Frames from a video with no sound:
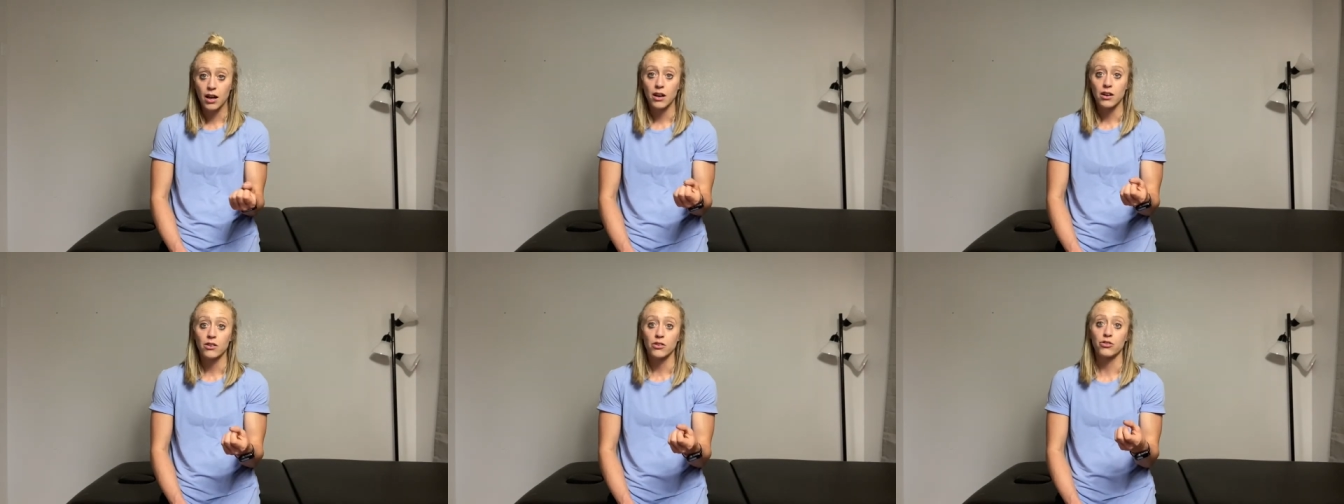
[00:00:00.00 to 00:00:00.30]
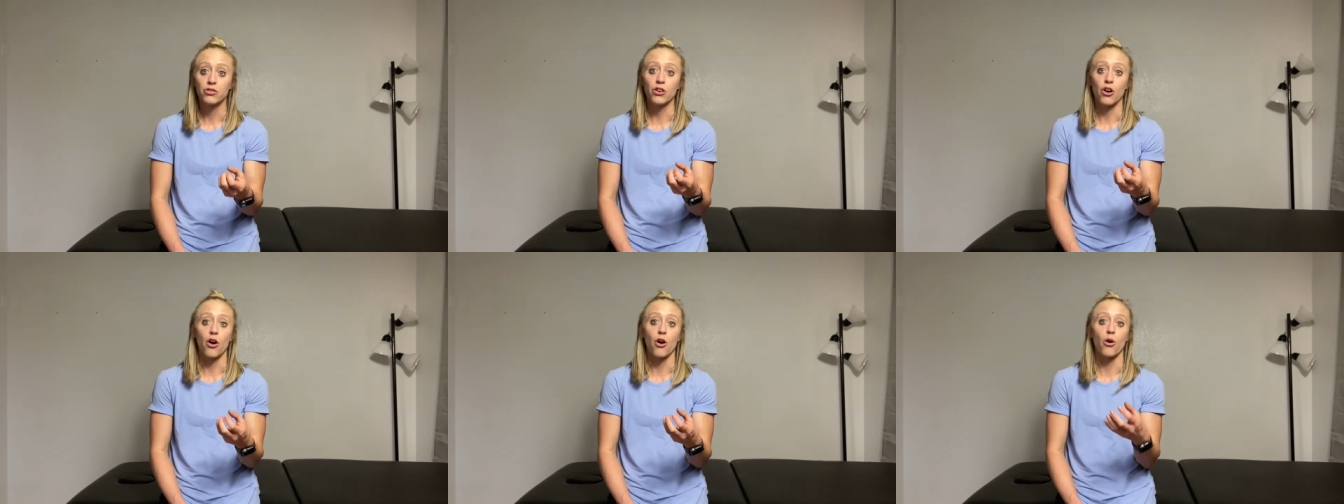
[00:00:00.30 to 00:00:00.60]

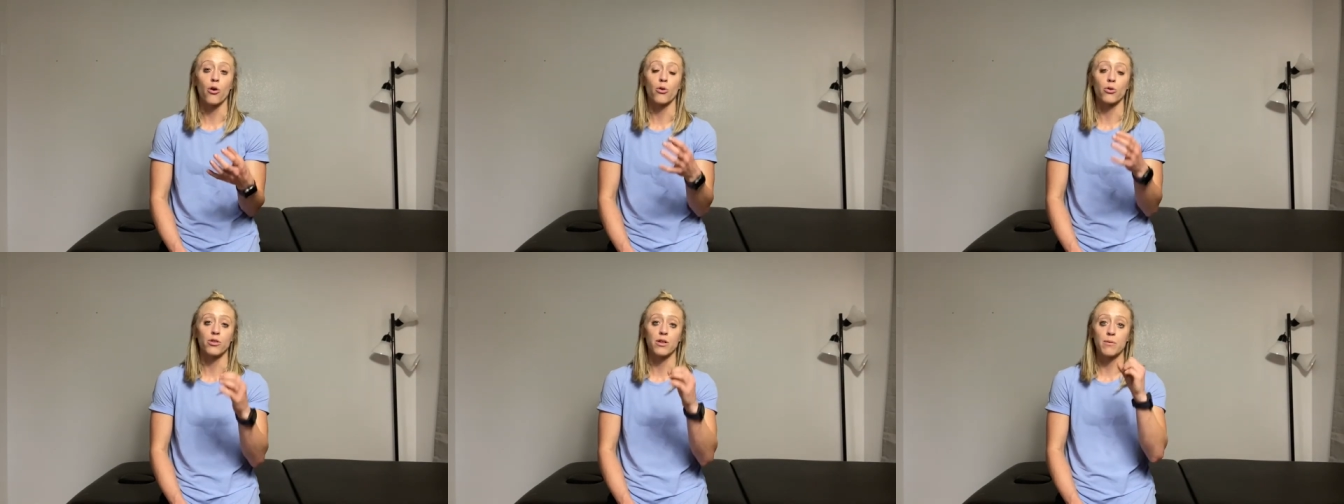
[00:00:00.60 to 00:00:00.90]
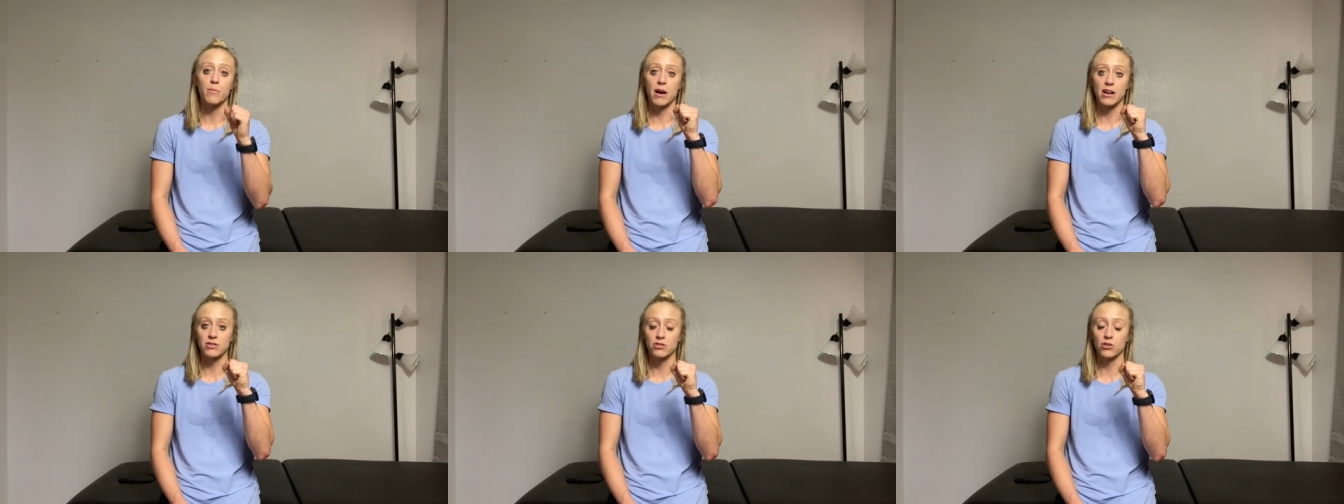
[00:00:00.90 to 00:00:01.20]
so the
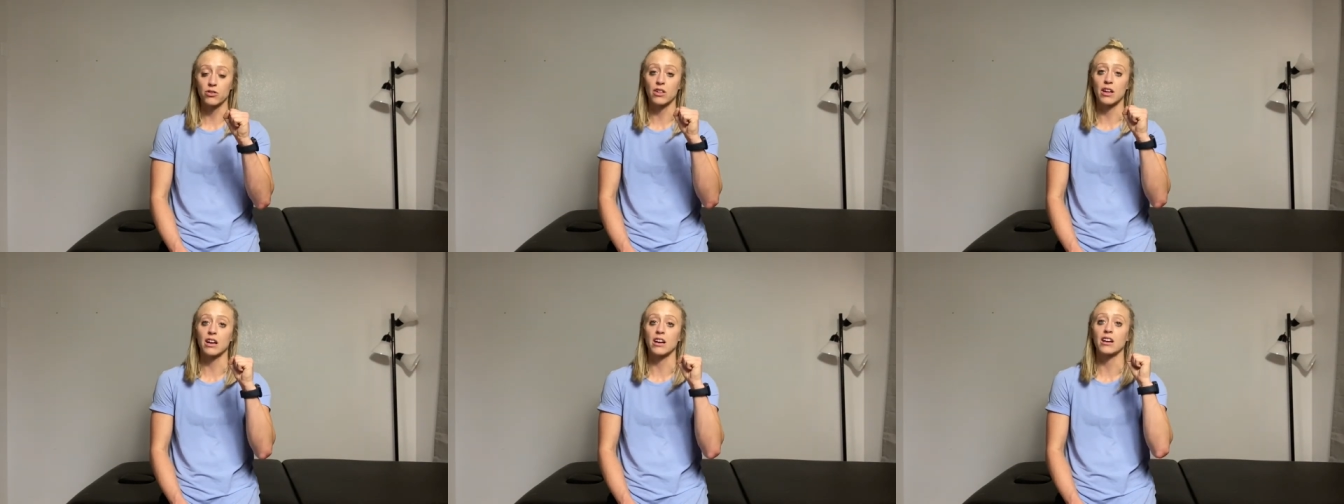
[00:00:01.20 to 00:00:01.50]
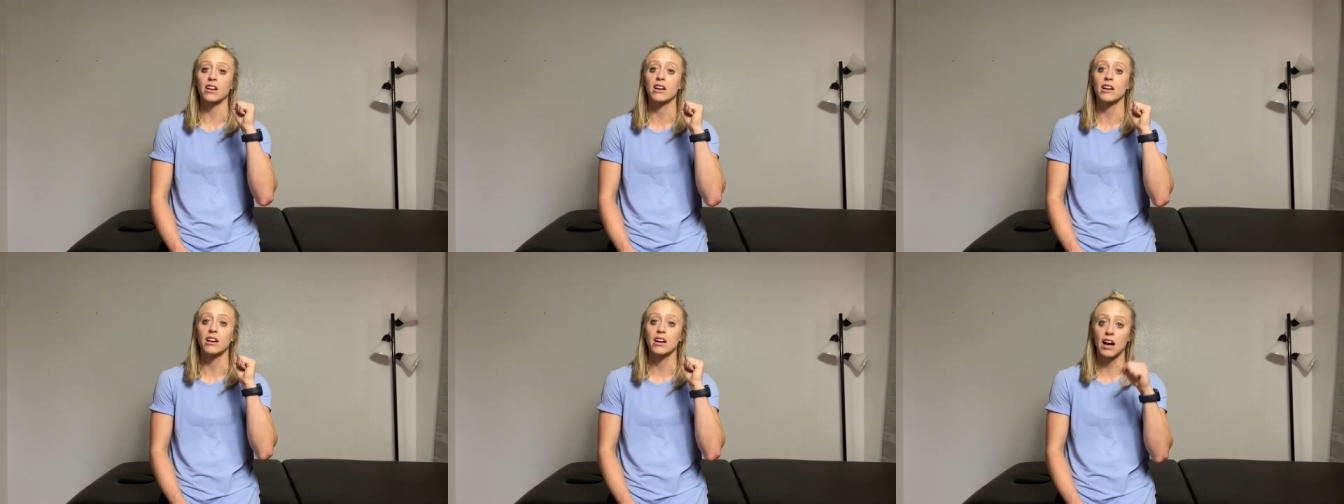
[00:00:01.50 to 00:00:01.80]
muscle
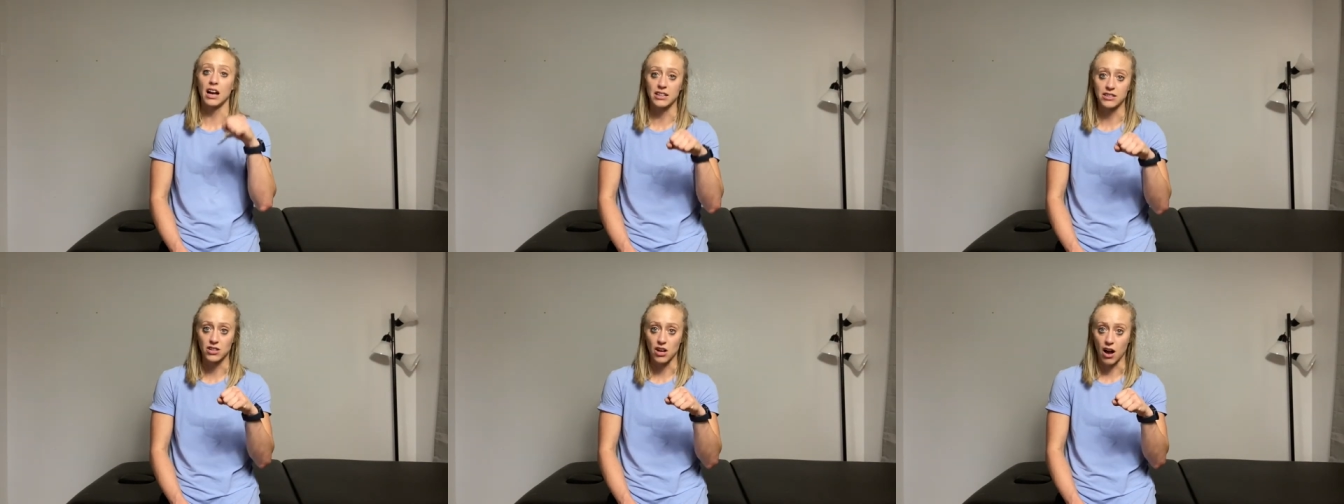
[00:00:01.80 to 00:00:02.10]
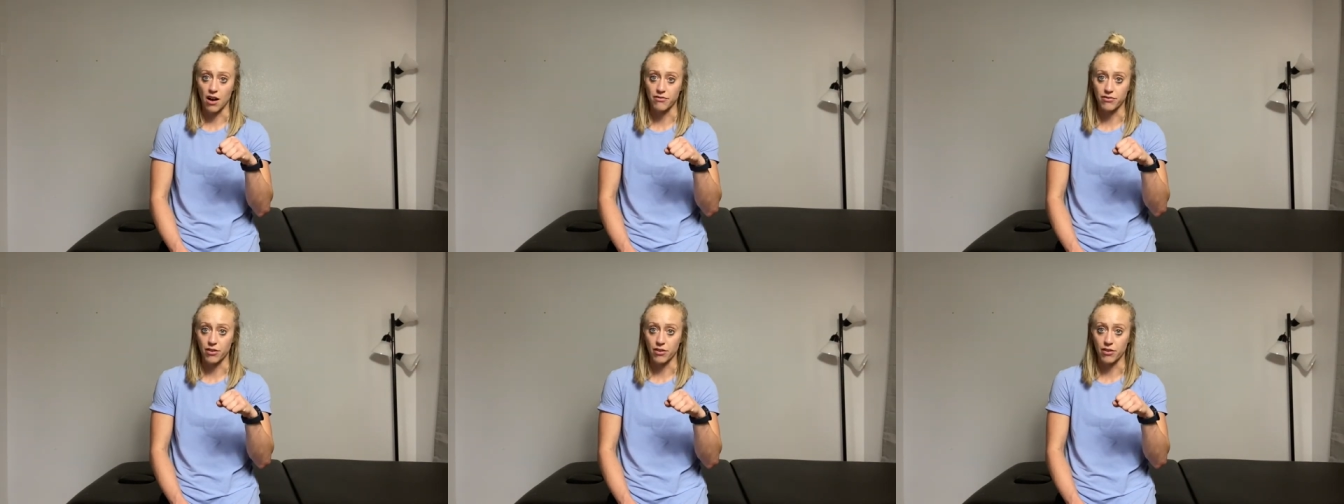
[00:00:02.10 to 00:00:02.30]
that cuts off